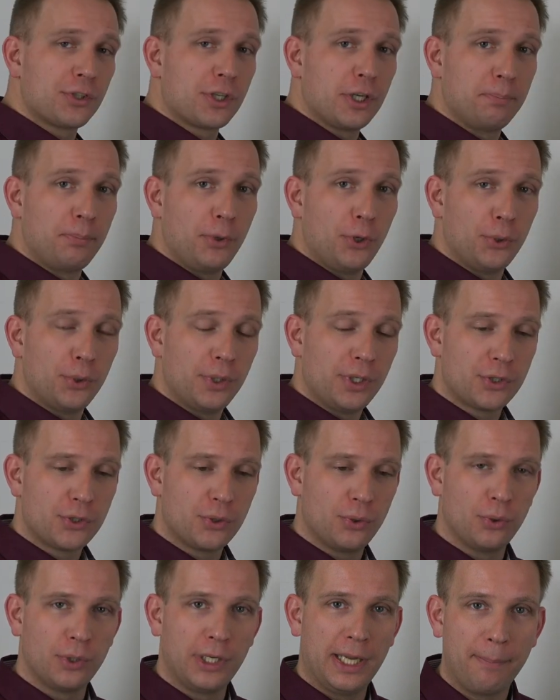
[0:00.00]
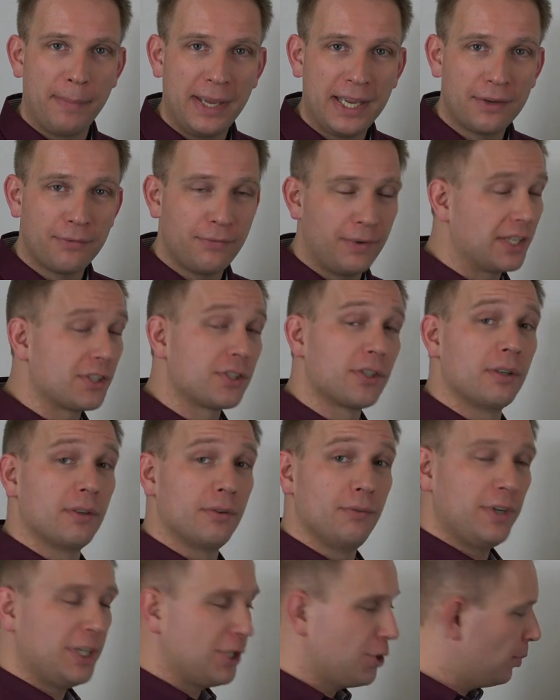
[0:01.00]
components, or that make things
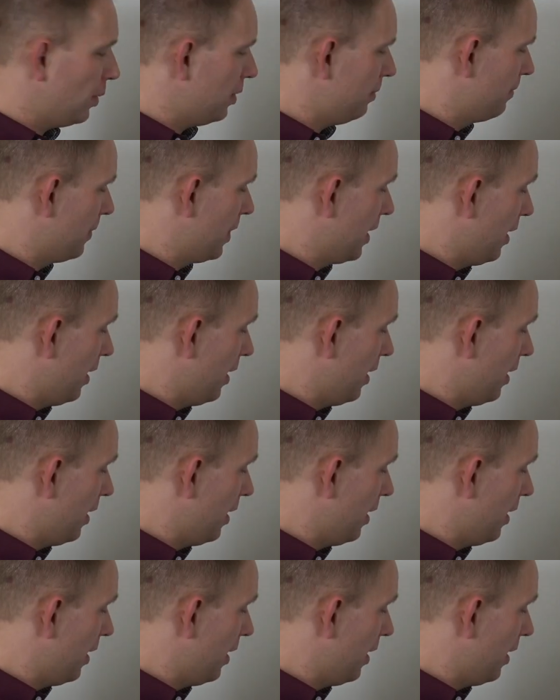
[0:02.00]
visual.